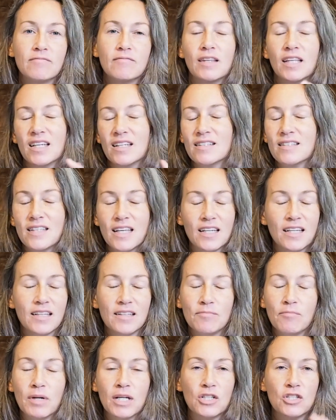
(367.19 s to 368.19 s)
things they
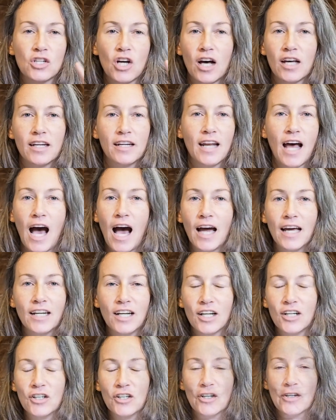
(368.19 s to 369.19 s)
can munch on and hide
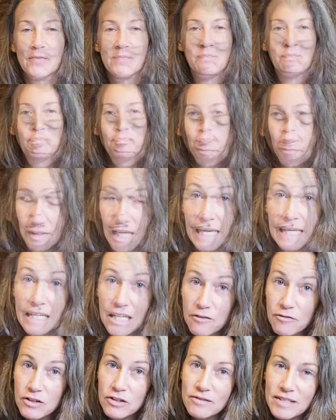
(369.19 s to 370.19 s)
under. And
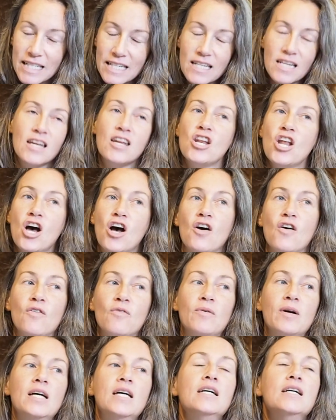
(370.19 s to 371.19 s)
if you didn't
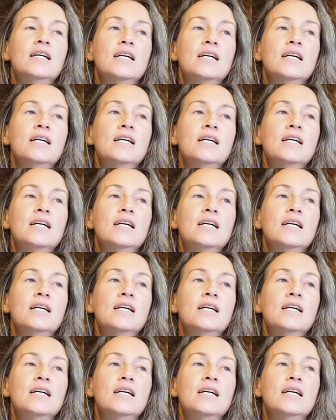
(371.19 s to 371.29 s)
know,